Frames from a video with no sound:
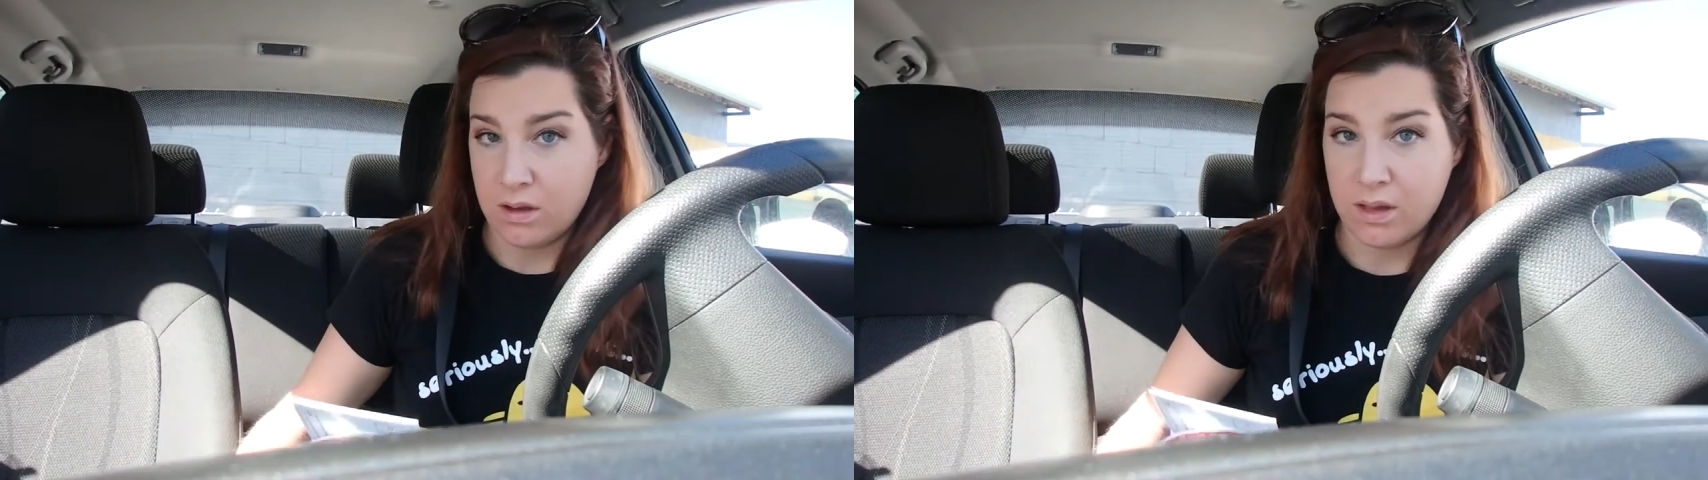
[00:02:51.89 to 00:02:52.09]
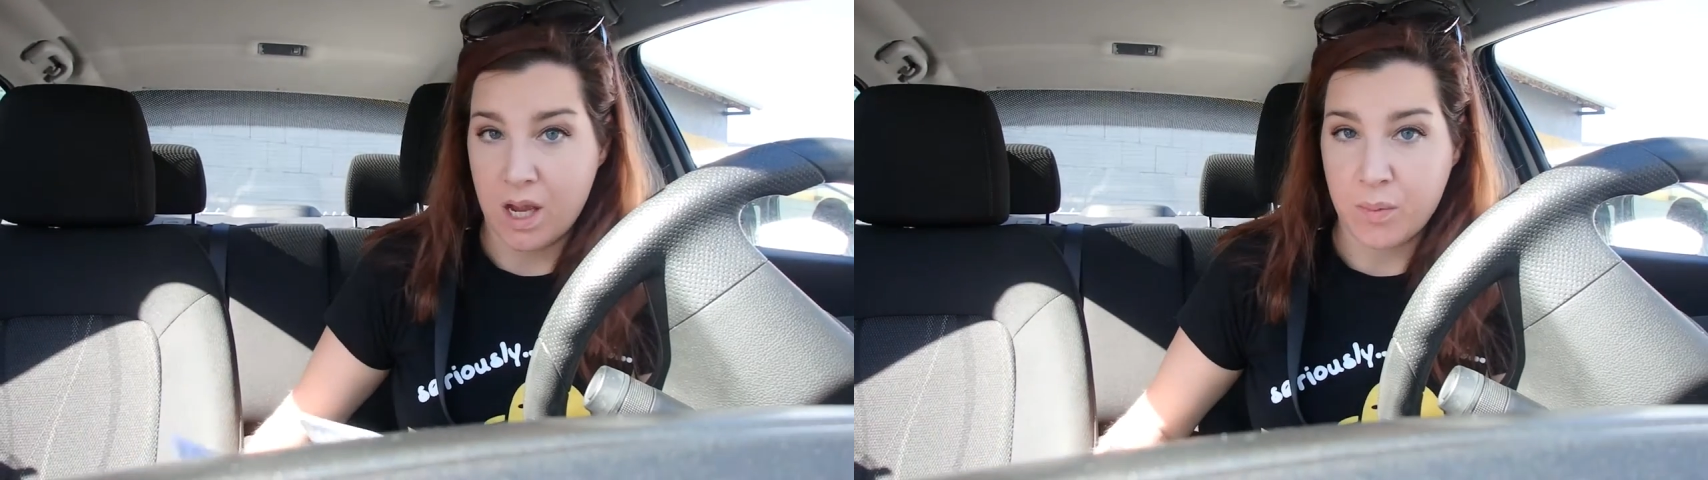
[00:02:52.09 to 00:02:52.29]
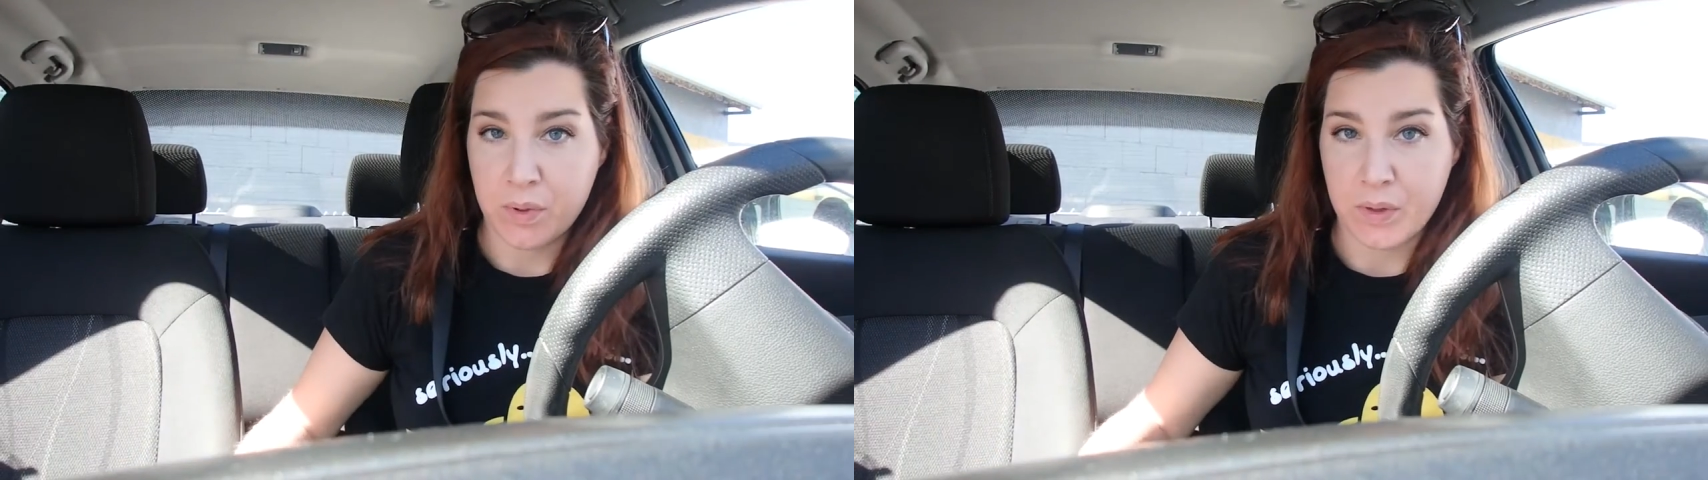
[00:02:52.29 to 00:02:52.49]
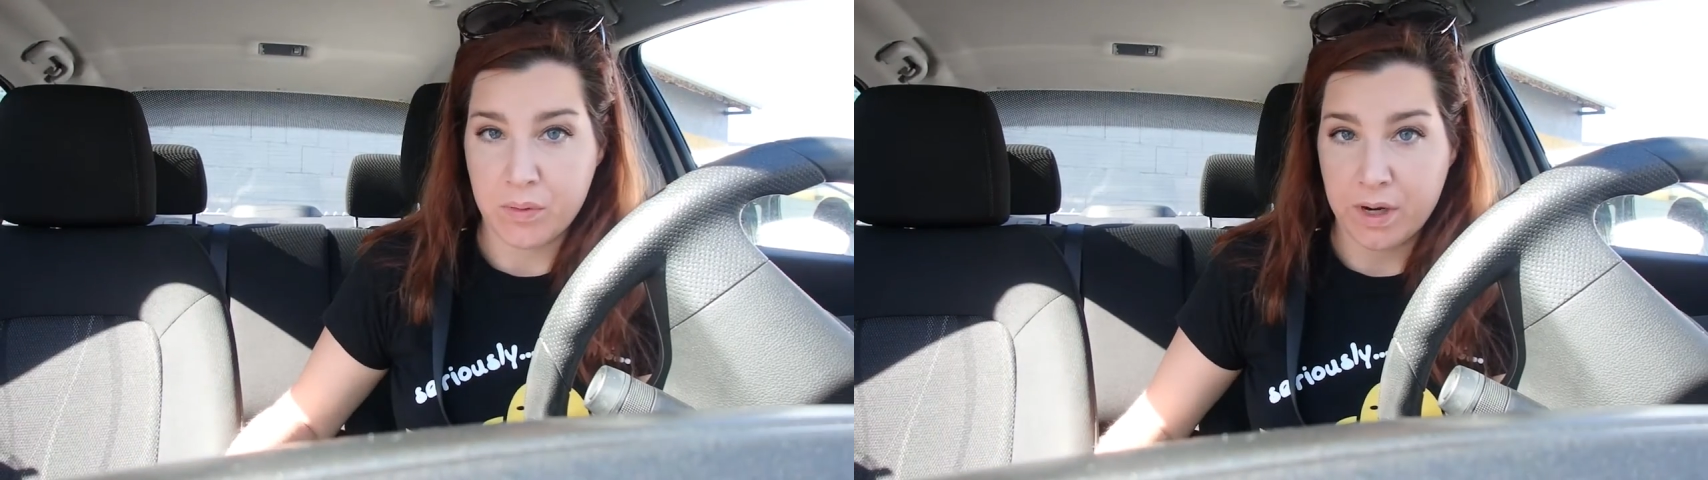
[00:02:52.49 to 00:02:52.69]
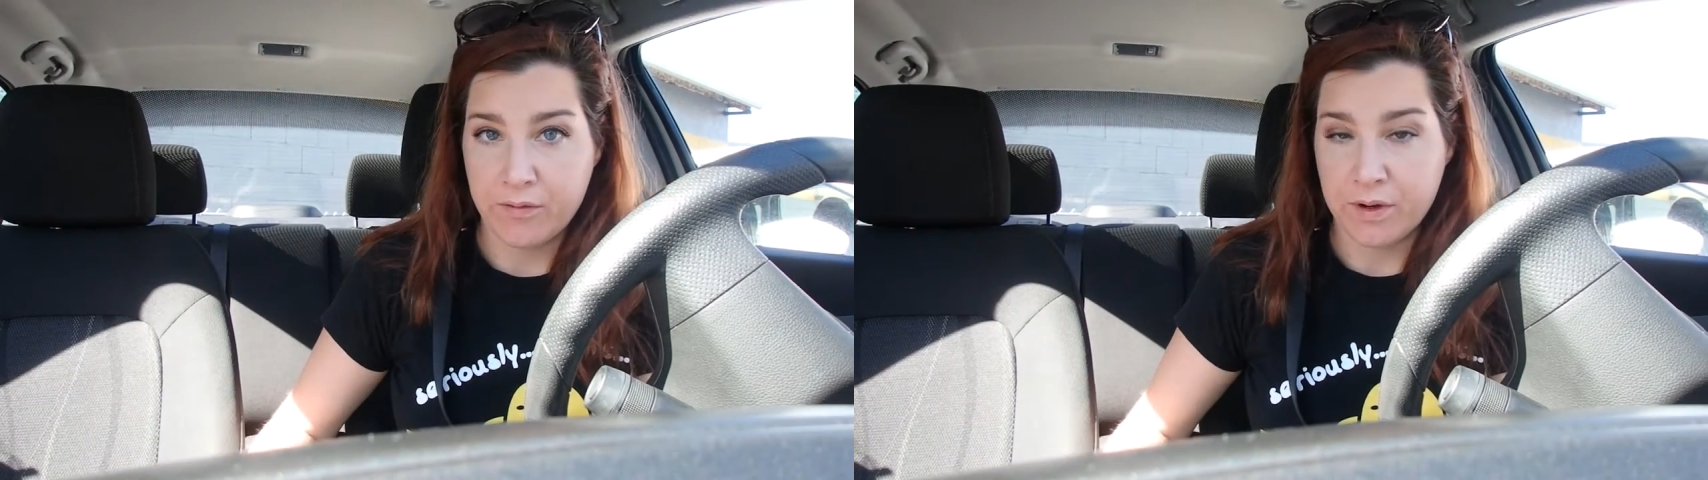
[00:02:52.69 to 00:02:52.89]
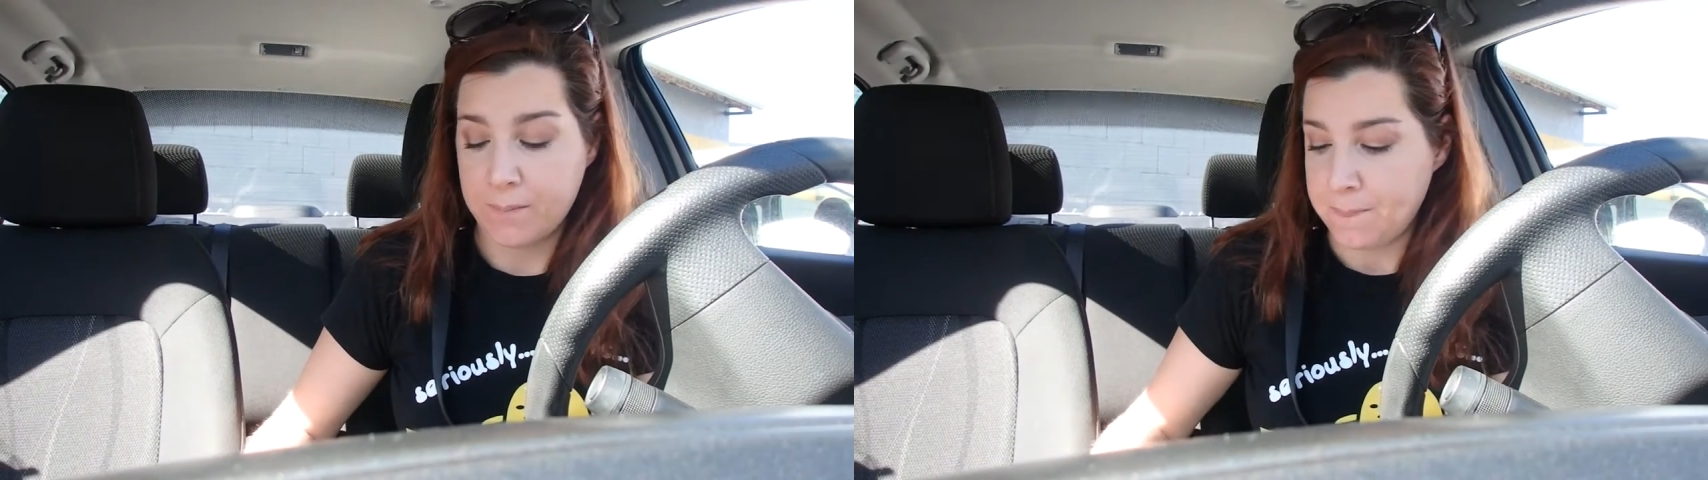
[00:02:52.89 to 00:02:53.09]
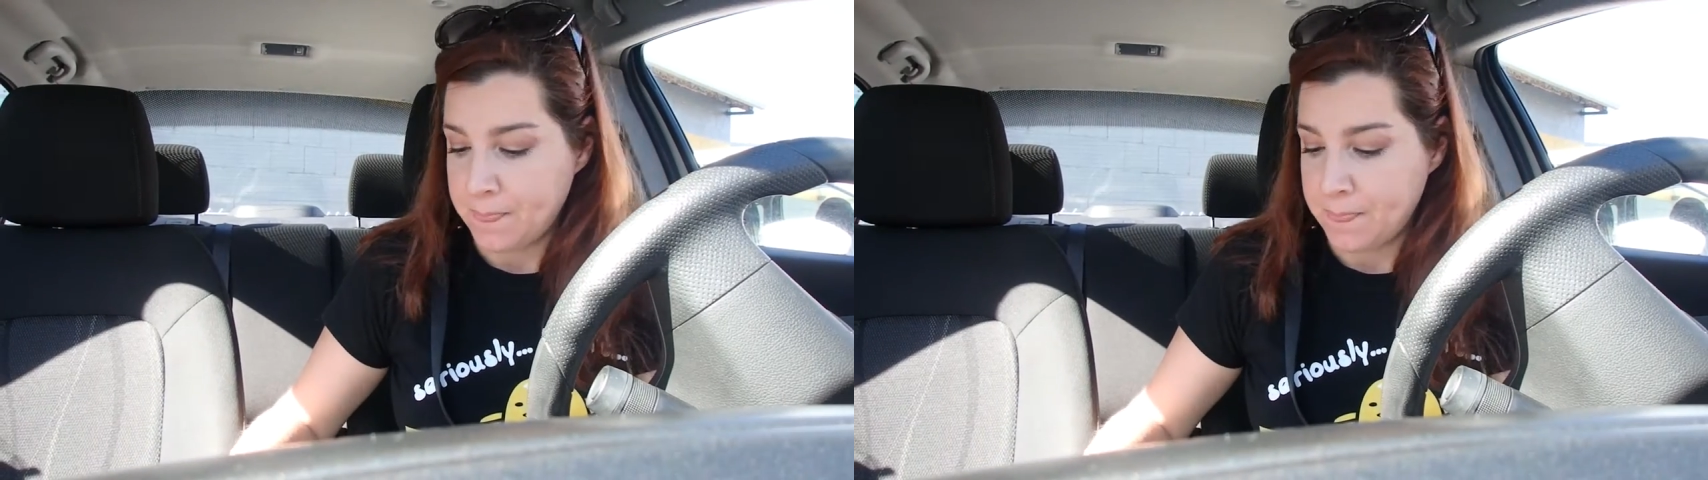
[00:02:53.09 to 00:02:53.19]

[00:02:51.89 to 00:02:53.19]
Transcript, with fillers: all that, but whatever.